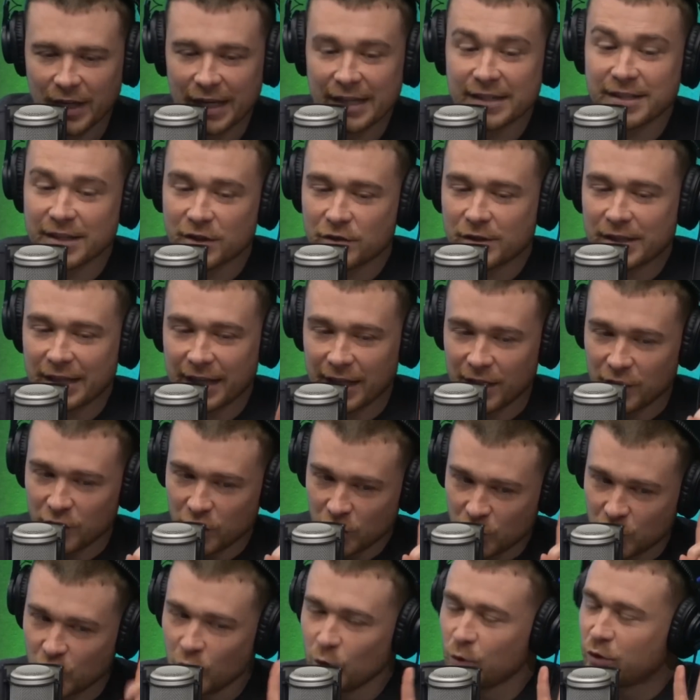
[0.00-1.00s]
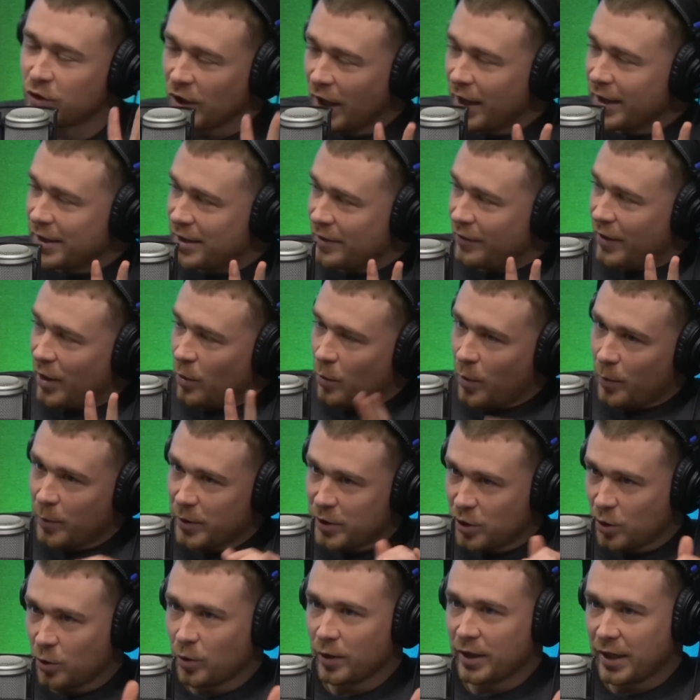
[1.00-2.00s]
It's interesting the two sides of it when we're
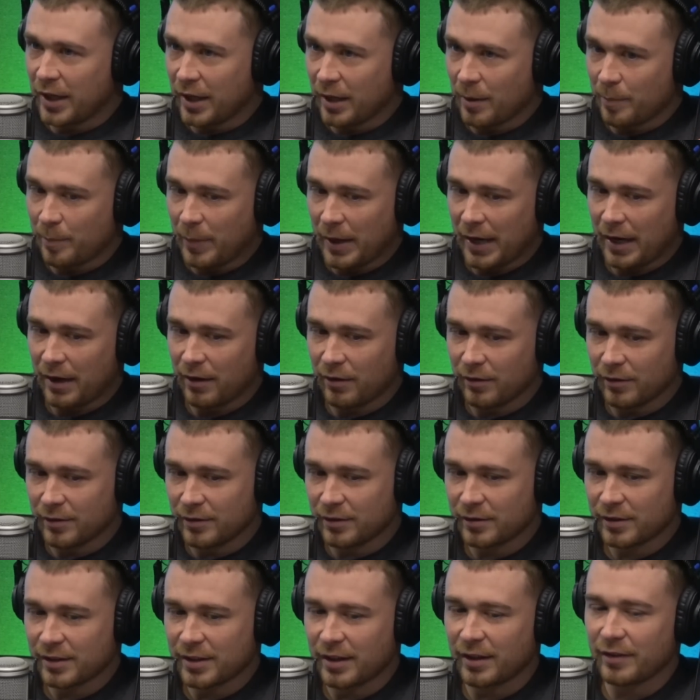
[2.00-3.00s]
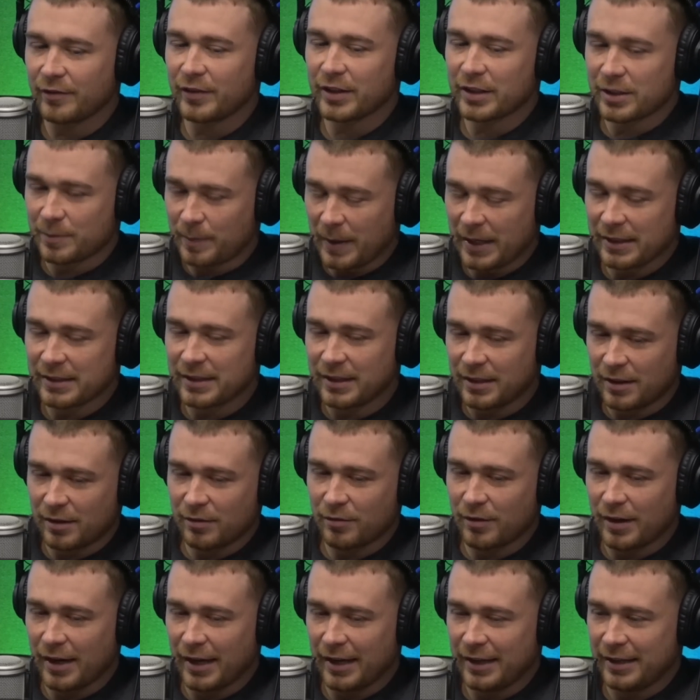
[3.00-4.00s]
talking about kind of expected
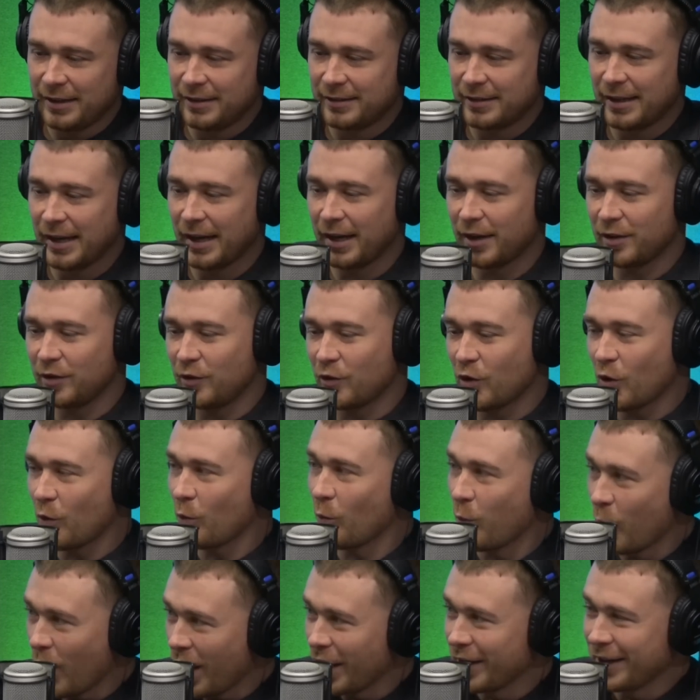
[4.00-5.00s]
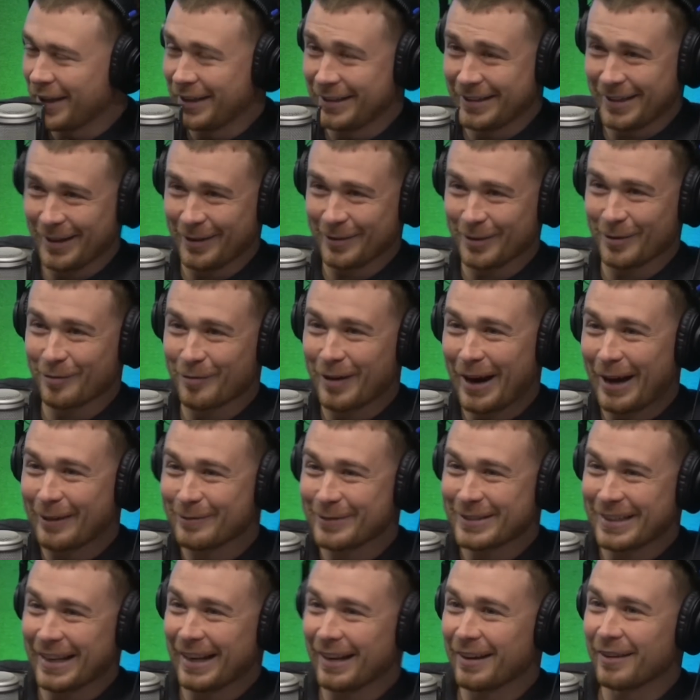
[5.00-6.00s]
threat is that you've got one in terms of
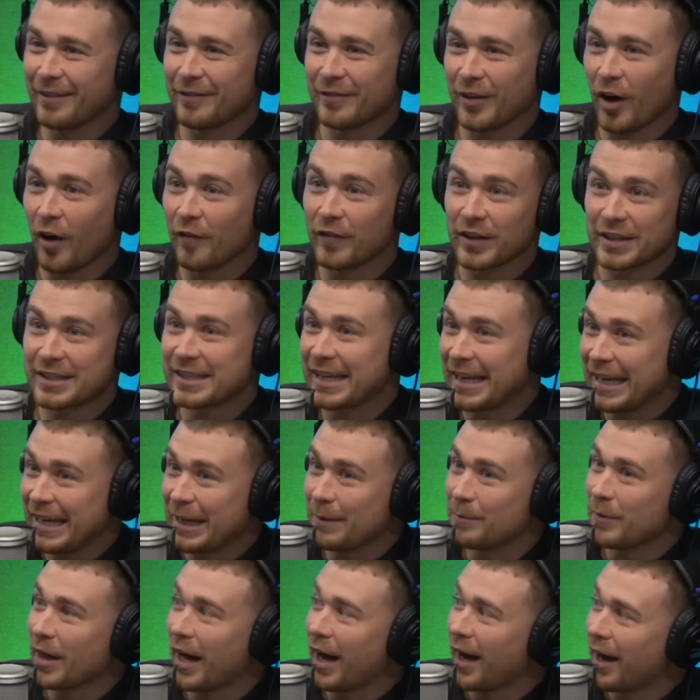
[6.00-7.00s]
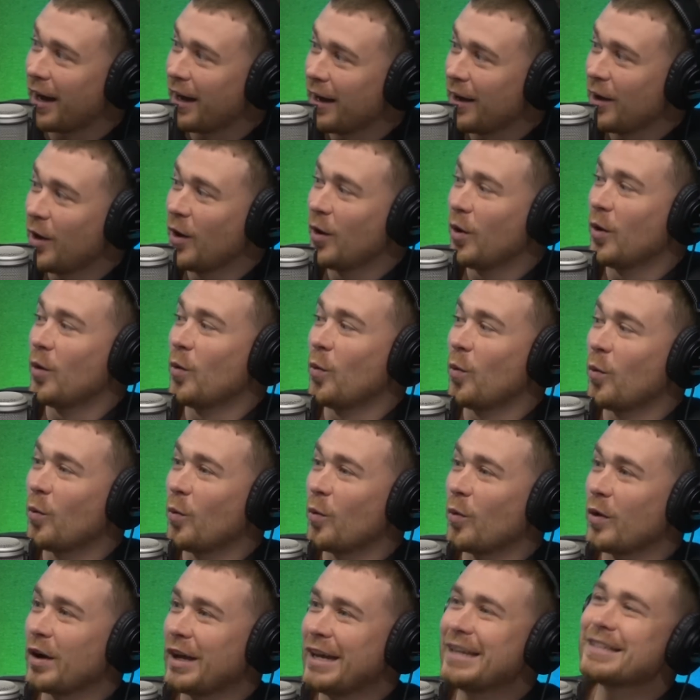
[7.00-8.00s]
Ramsdale of a team that
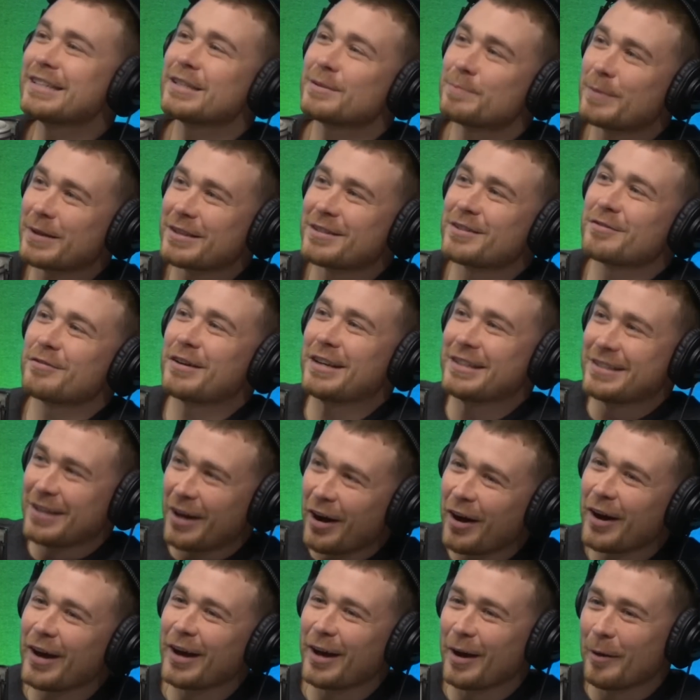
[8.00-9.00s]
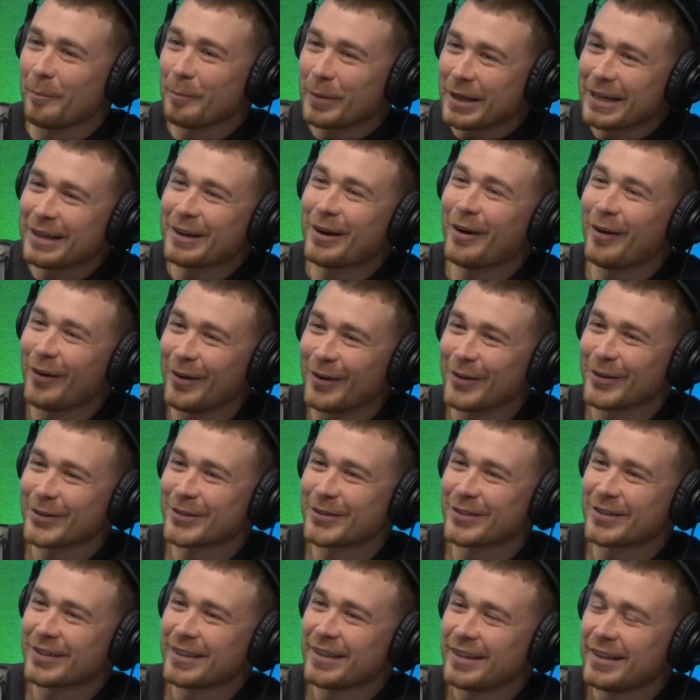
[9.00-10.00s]
his expected threat is higher
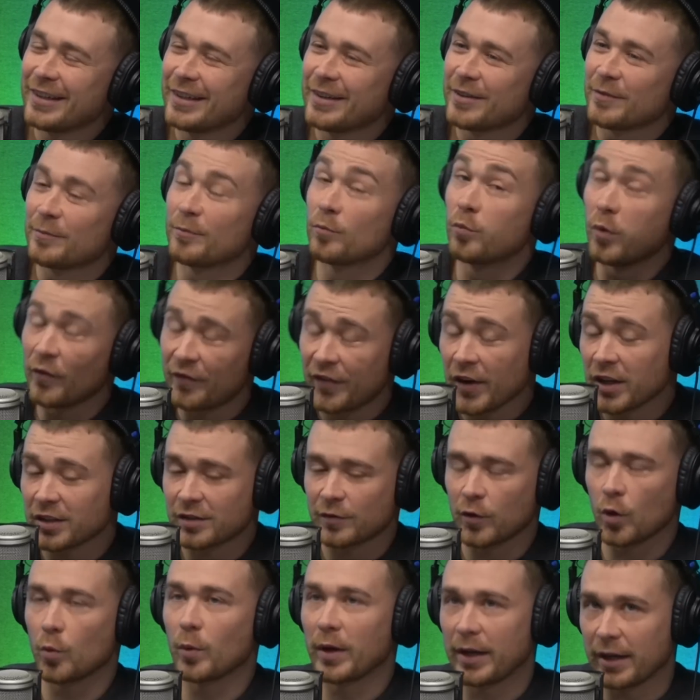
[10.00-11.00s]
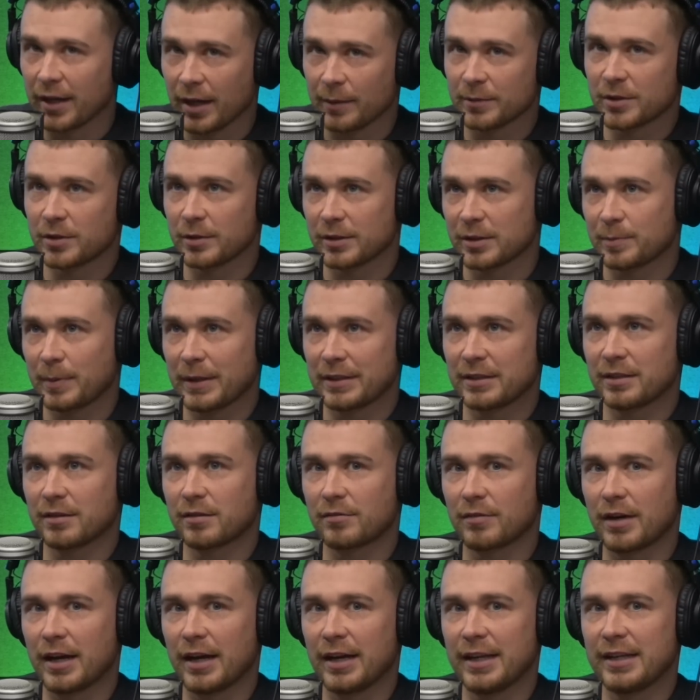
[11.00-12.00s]
because, first of all, when it comes to expected
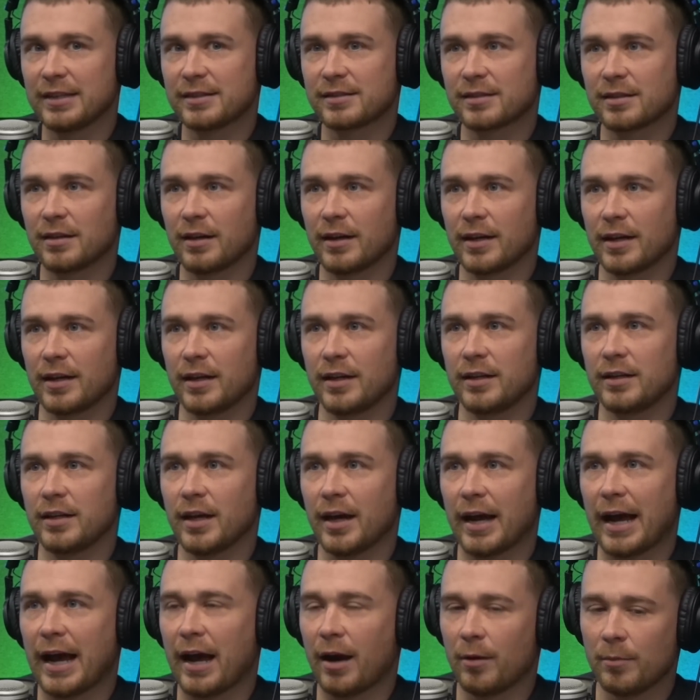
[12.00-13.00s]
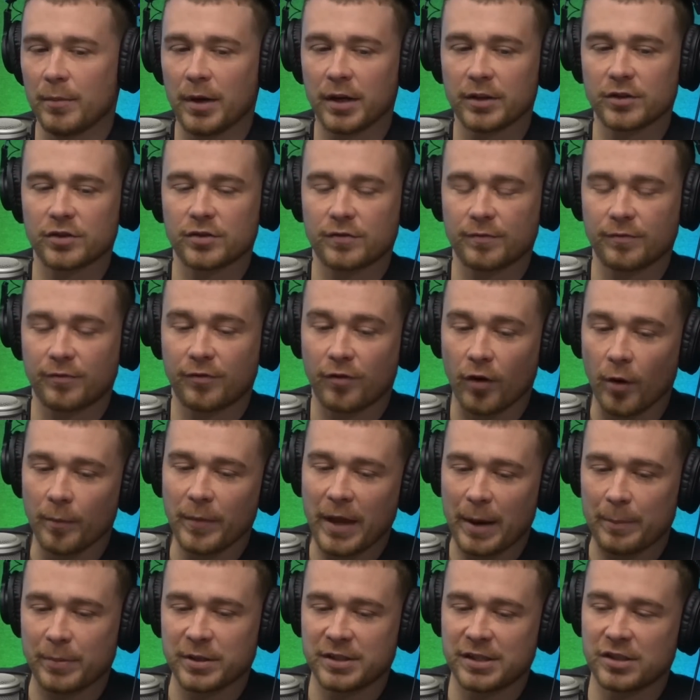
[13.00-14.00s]
threat, it's like, how much from
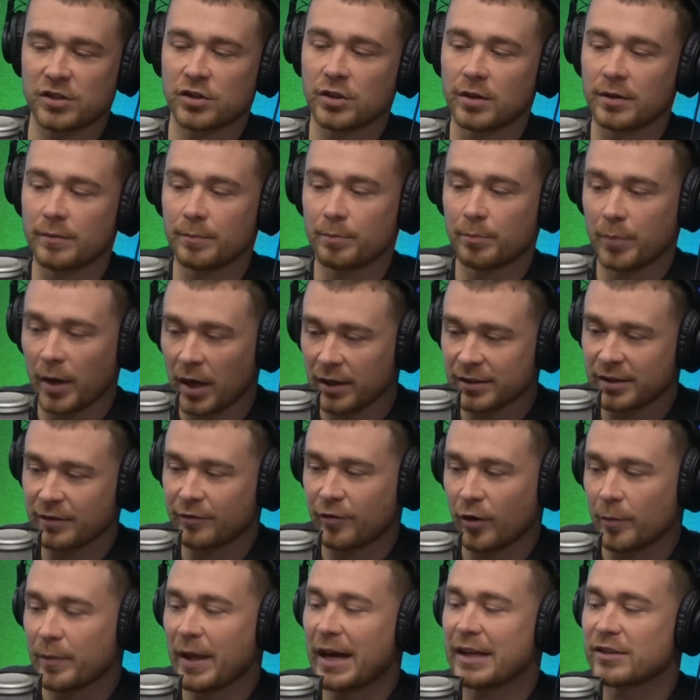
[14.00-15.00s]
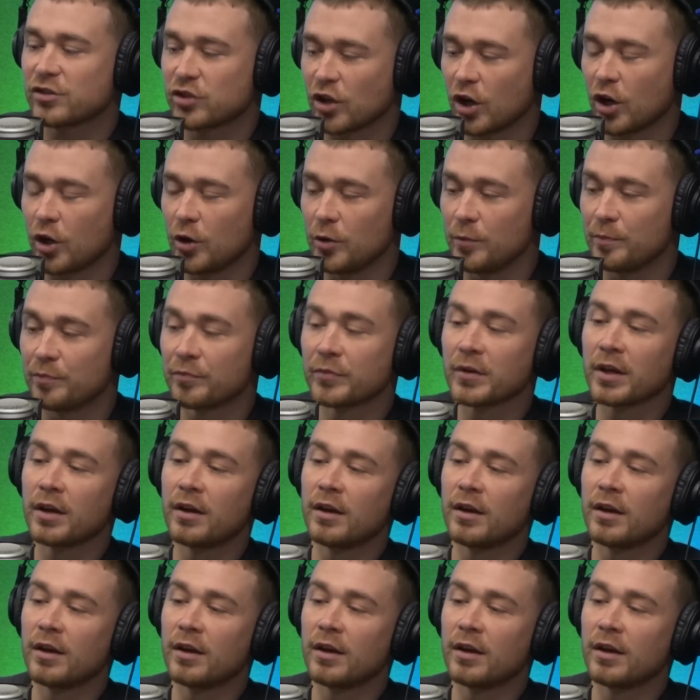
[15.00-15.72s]
that position, passing from that zone,